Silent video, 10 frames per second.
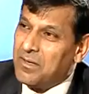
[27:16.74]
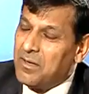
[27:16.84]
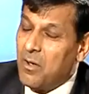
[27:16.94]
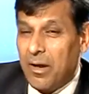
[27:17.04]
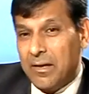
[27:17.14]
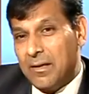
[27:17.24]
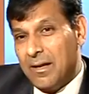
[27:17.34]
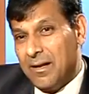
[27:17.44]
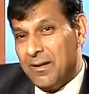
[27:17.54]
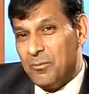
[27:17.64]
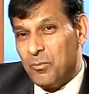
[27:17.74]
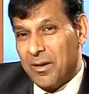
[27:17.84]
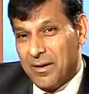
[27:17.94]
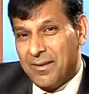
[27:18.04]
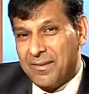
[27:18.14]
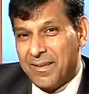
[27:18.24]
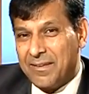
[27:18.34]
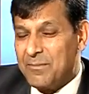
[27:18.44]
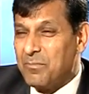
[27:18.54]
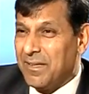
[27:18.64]
No, I
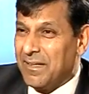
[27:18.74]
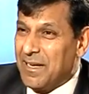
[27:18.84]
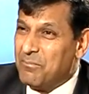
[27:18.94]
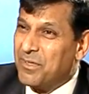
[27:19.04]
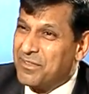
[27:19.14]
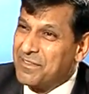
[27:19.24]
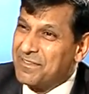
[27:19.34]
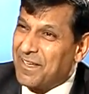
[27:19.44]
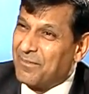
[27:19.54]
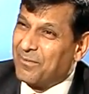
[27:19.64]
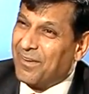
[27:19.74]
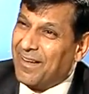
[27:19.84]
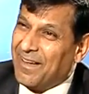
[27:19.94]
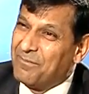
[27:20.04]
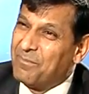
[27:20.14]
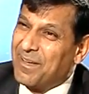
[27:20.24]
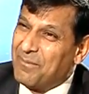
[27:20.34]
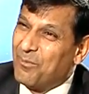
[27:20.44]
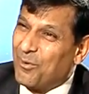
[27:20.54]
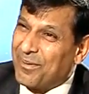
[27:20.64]
think my ambitions have become
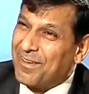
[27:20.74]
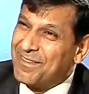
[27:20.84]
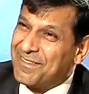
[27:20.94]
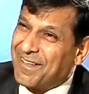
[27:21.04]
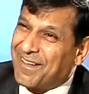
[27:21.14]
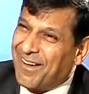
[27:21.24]
more realistic